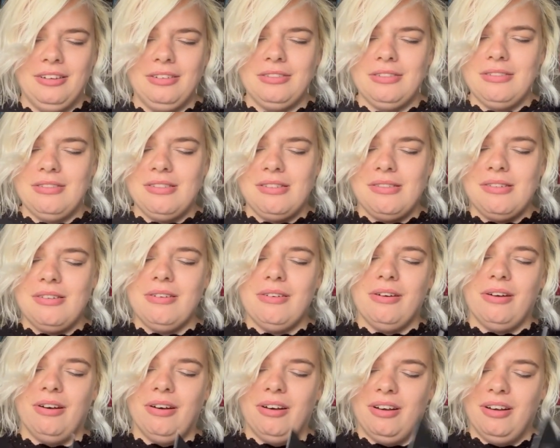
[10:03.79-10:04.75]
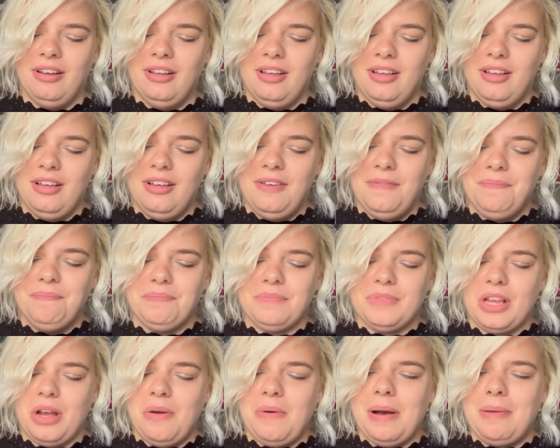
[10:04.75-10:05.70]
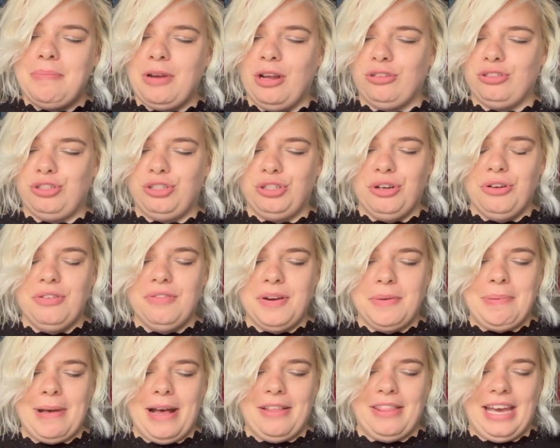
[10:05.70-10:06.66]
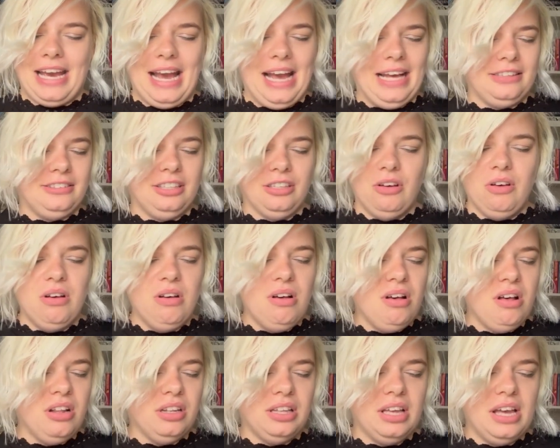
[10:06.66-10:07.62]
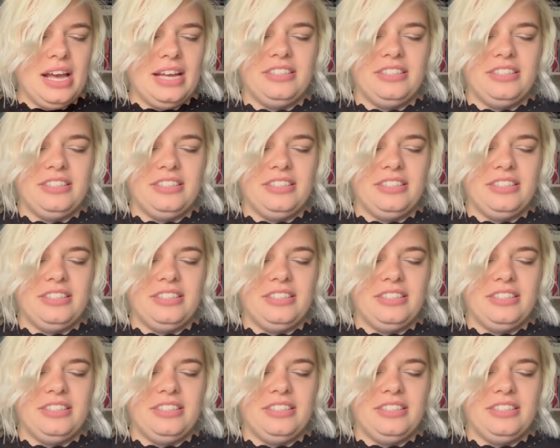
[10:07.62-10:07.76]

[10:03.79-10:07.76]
Oh, Oh, I'm not sure about that at all.